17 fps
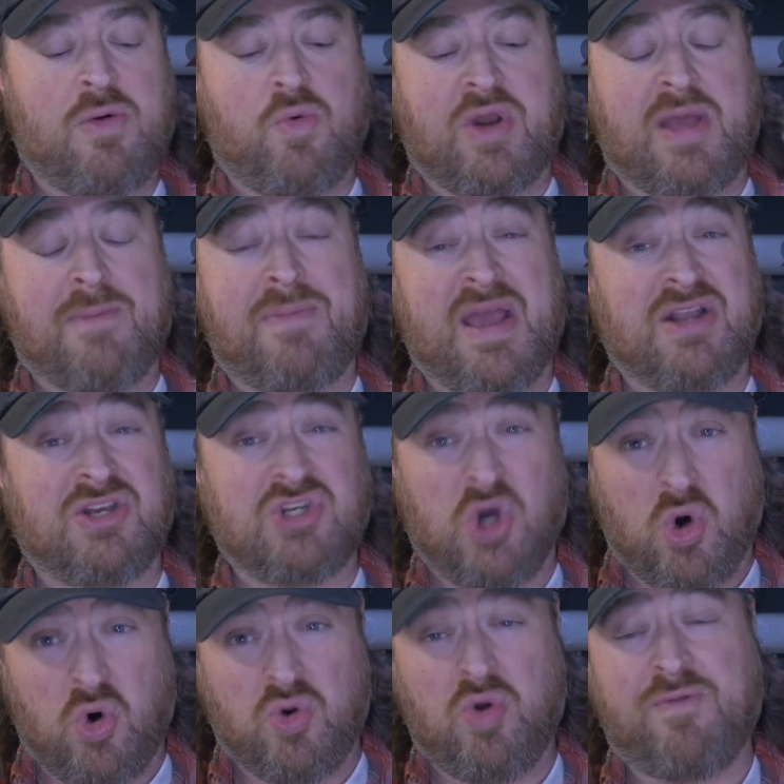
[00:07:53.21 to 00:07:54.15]
what I paid
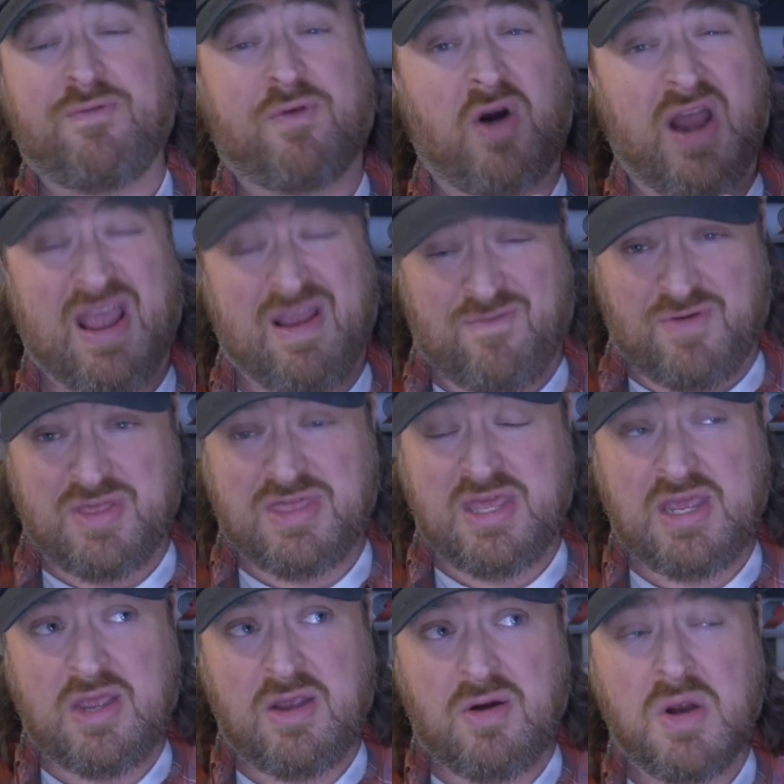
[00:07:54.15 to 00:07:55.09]
total for
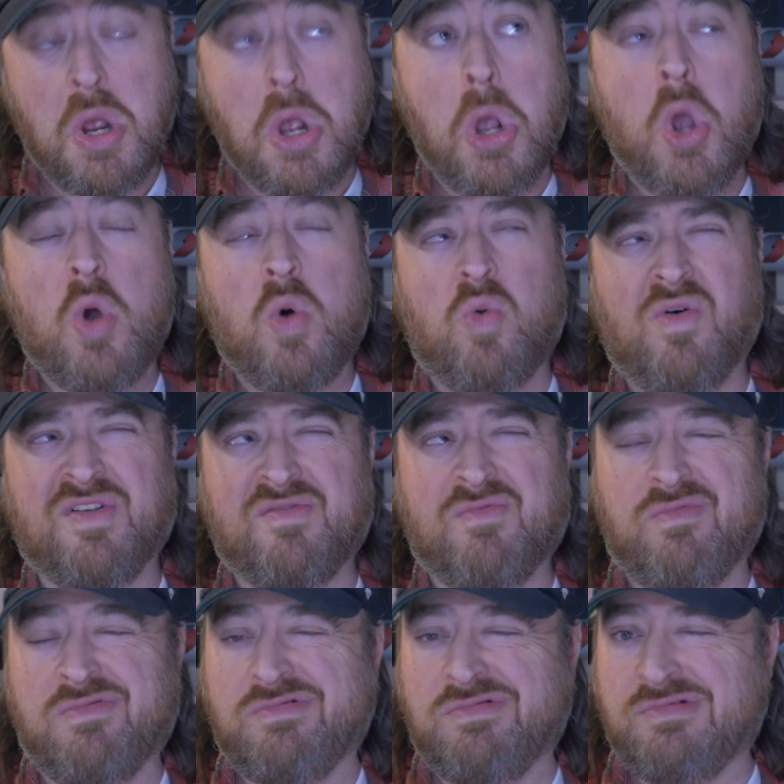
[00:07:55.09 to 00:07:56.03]
everything here was
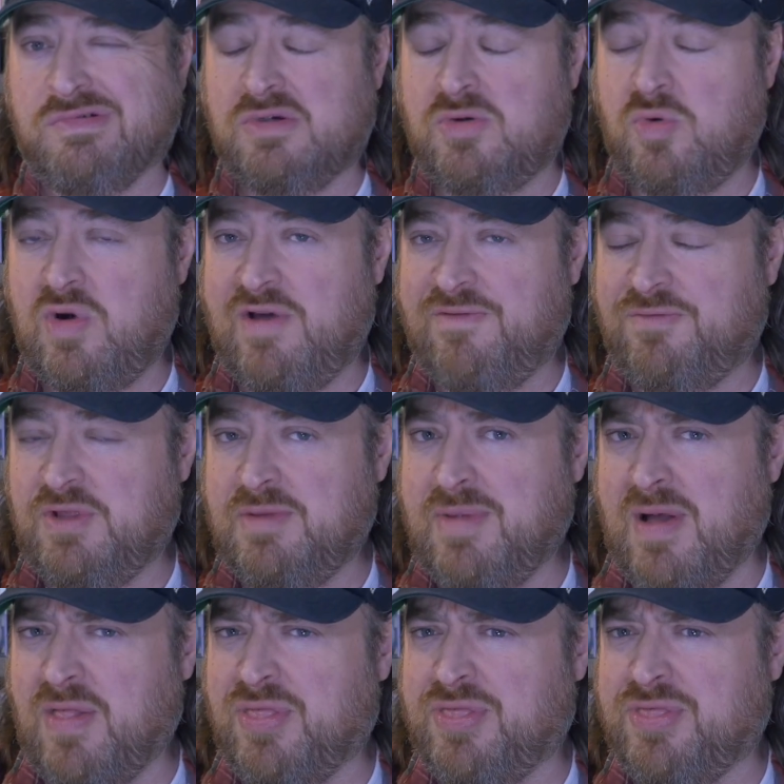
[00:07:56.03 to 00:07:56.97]
roughly
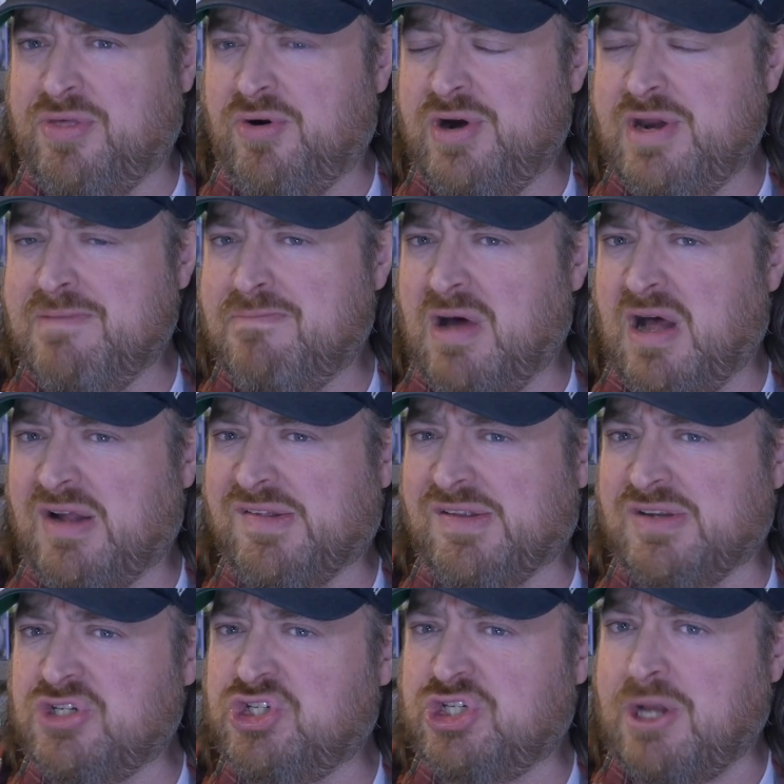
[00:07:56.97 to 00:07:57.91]
about 30
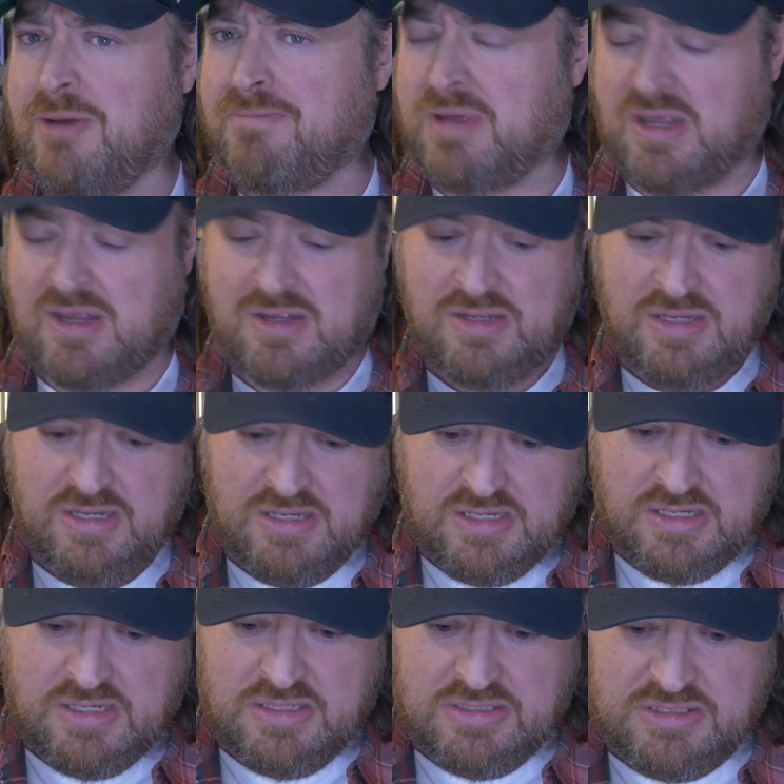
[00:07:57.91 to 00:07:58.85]
bucks in shipping.
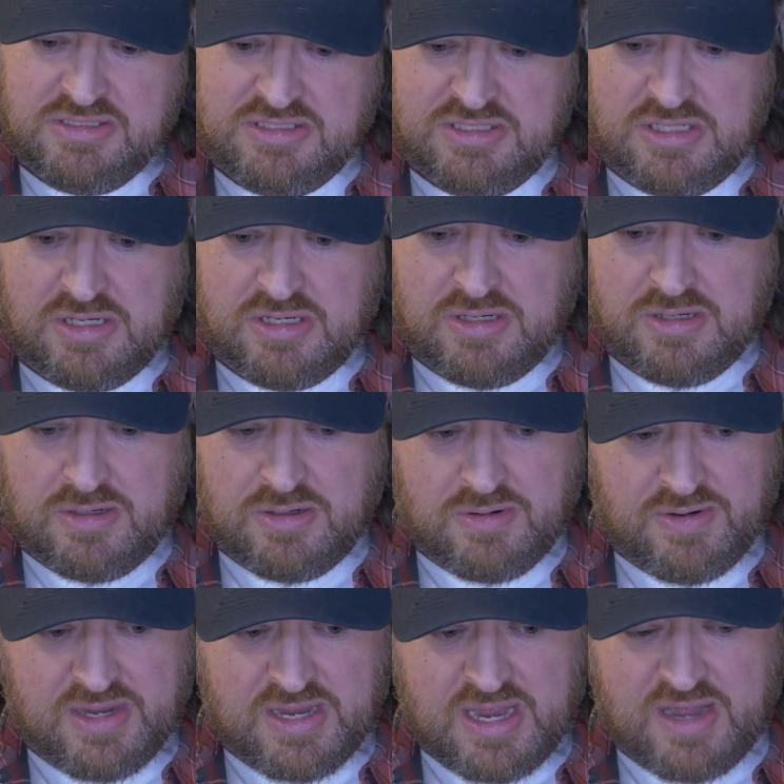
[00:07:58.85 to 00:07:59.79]

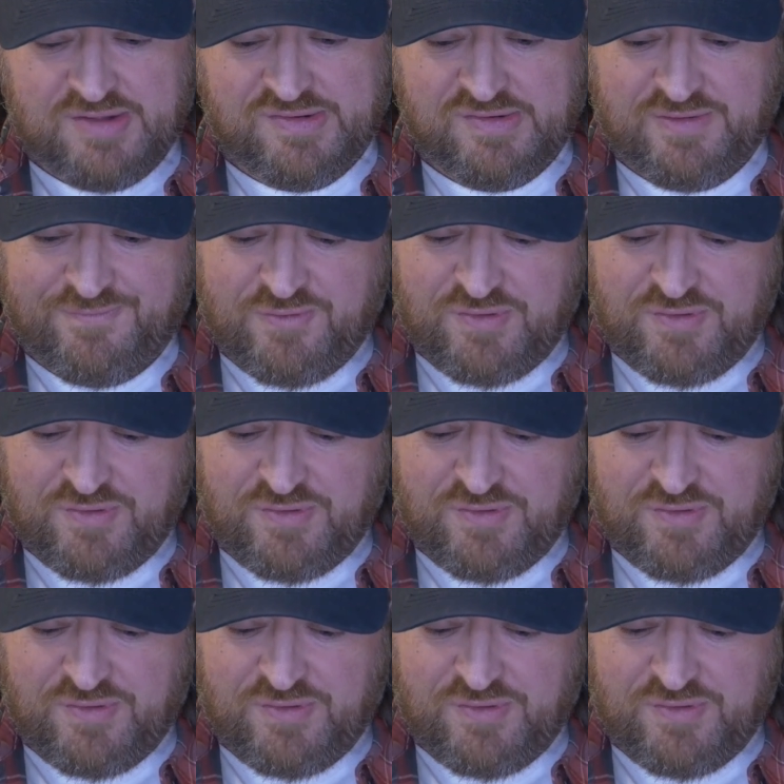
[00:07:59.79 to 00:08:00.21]
So yeah, so the